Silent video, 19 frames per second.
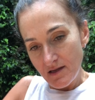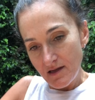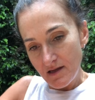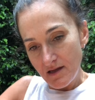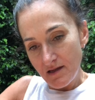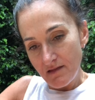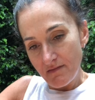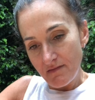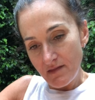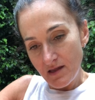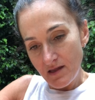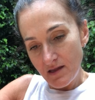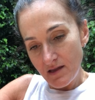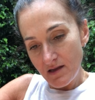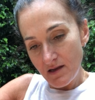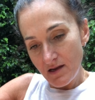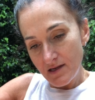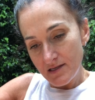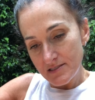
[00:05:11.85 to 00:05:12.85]
and
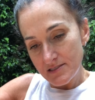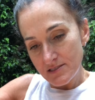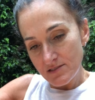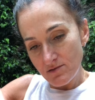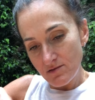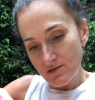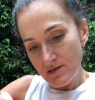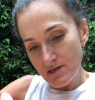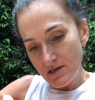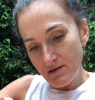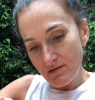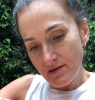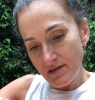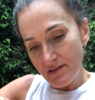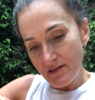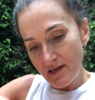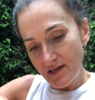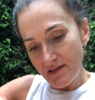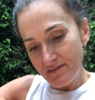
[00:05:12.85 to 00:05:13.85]
then I score it
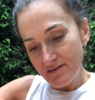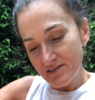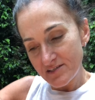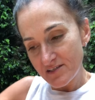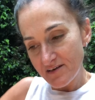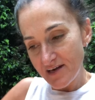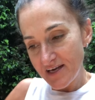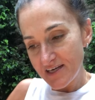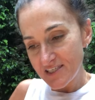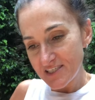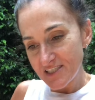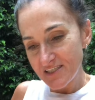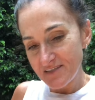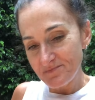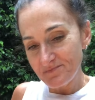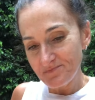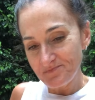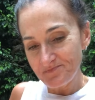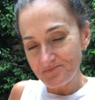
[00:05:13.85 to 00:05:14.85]
going the other direction,